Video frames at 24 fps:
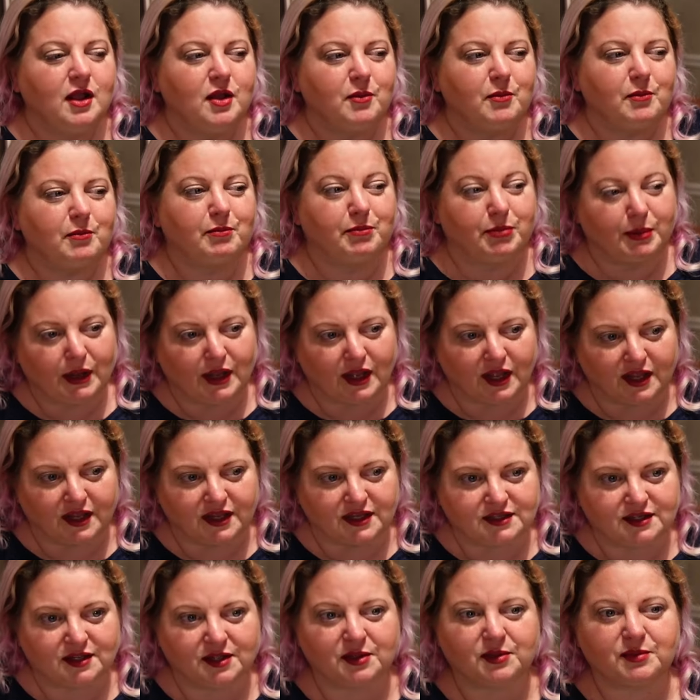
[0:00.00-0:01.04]

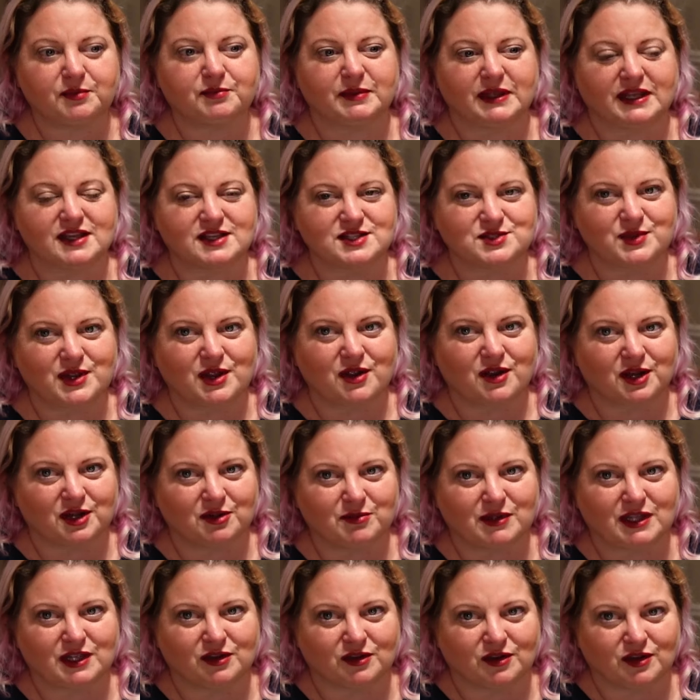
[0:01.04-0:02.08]
But because we are going to
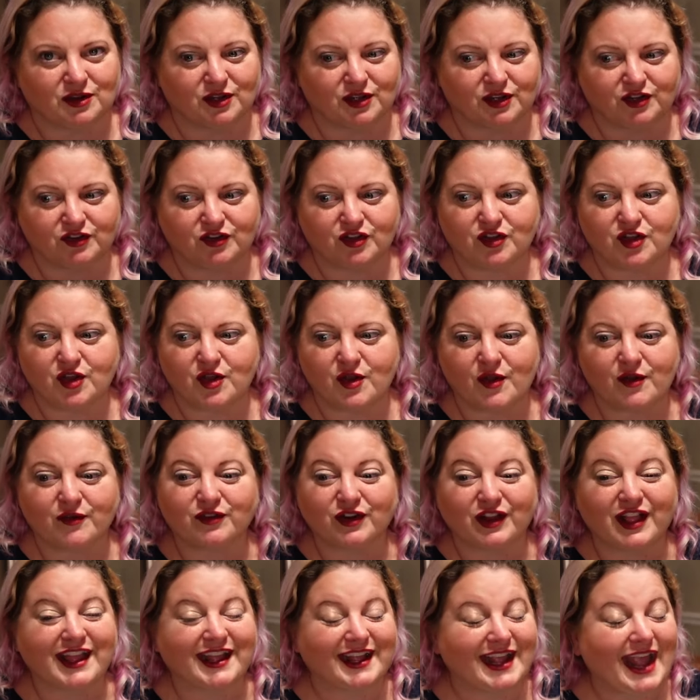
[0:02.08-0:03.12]
be gone for
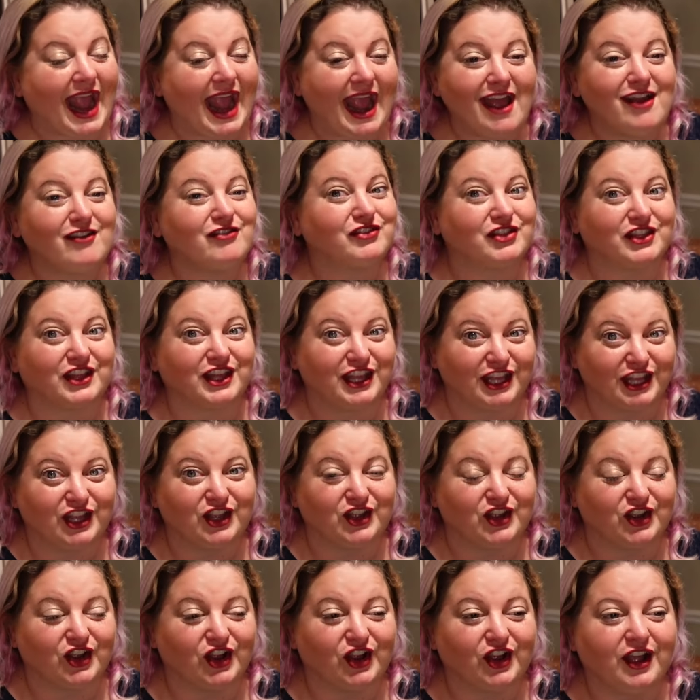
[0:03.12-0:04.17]
like half the
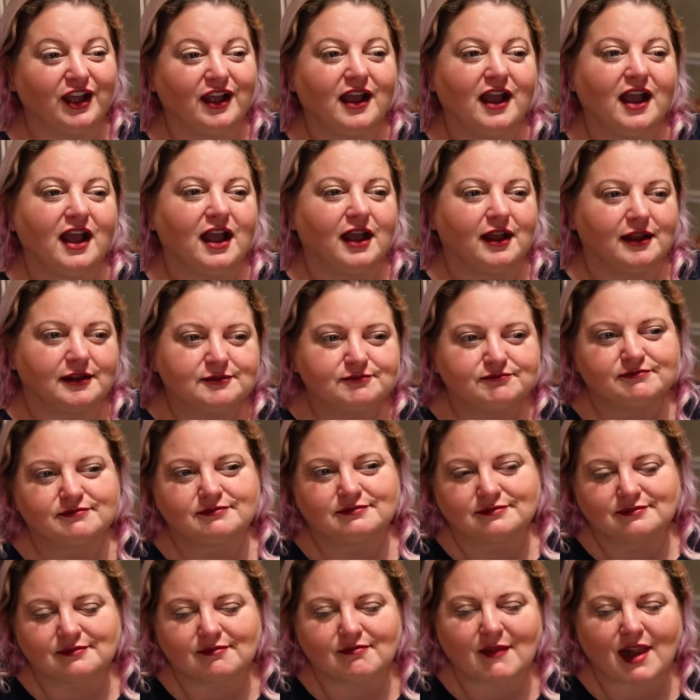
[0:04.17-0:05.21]
year,
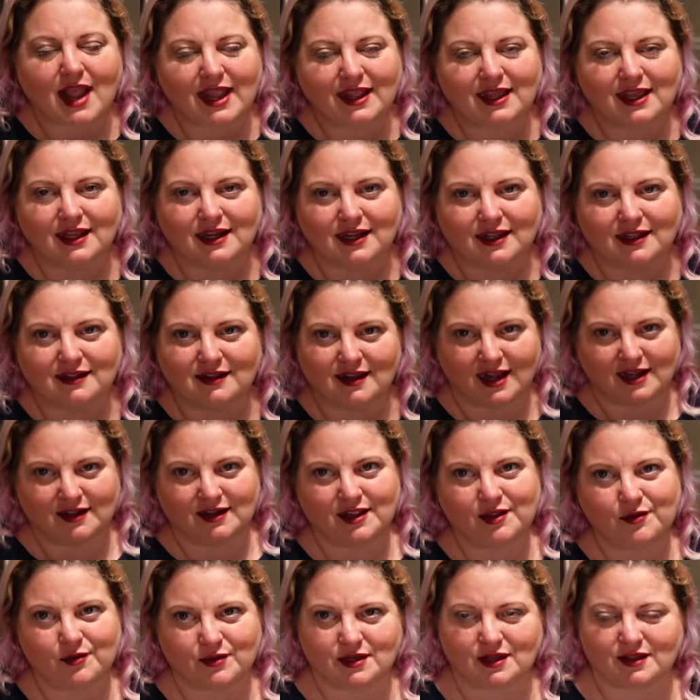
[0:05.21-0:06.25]
I get it. And
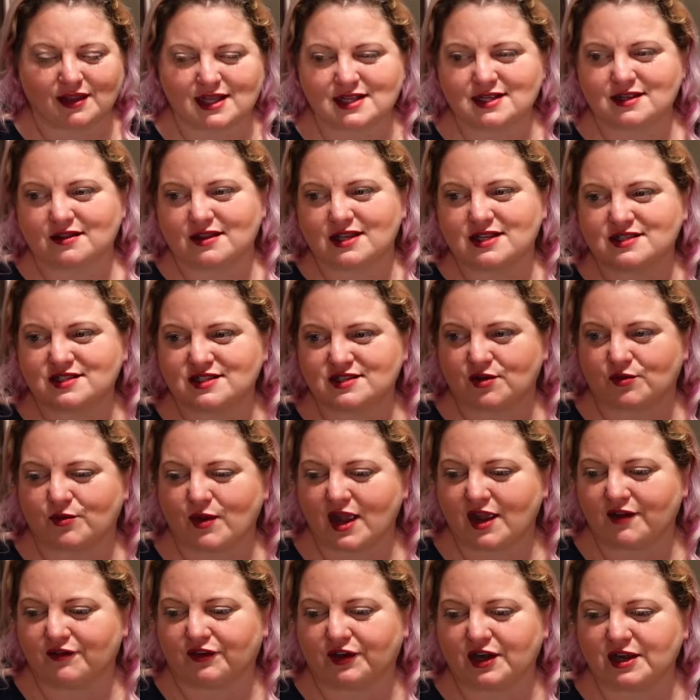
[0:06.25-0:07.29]
he want this is a
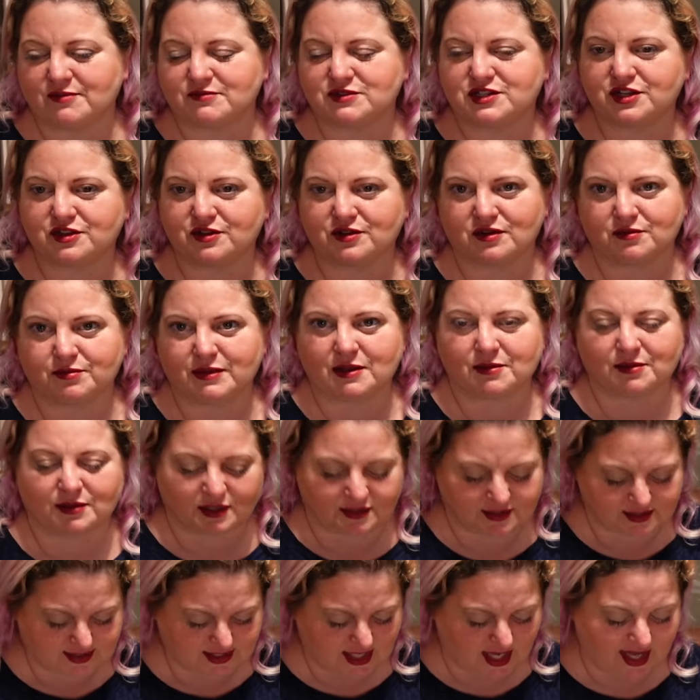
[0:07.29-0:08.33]
way for him too to be able to
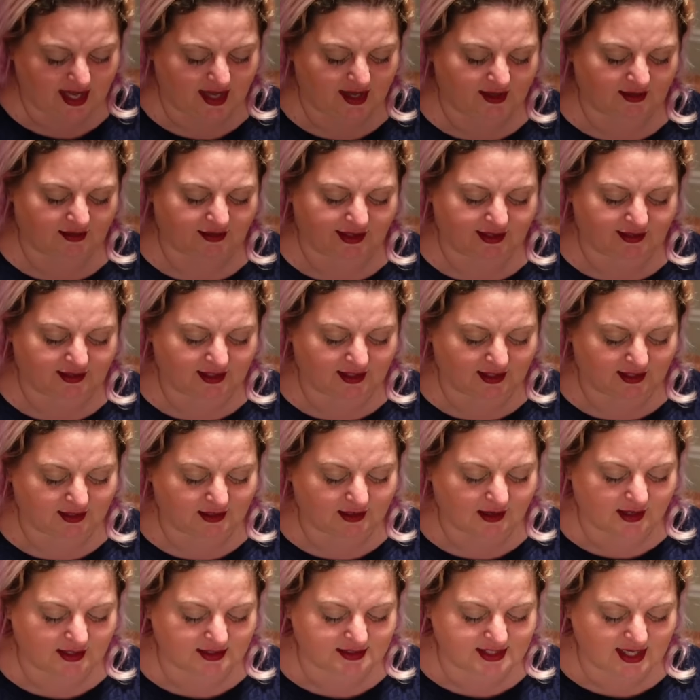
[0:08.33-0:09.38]
stay like in
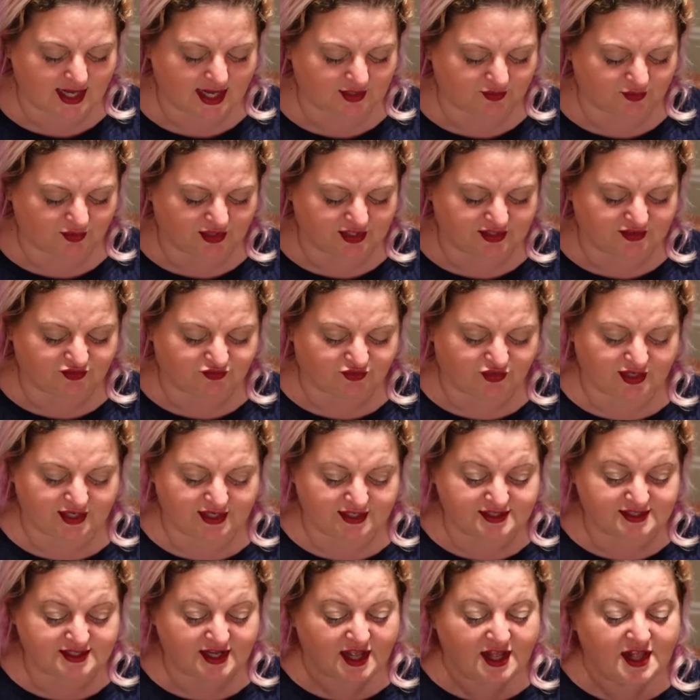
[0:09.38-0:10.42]
contact with his
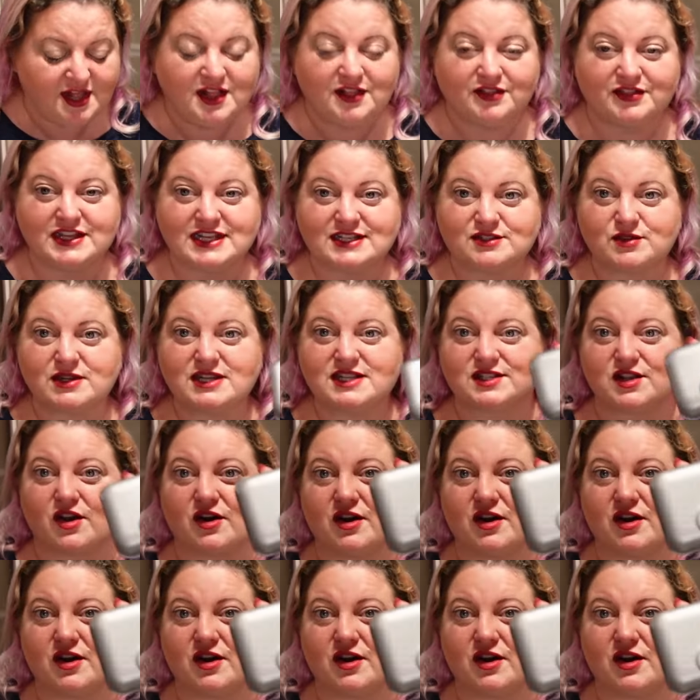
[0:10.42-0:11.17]
friends. This one is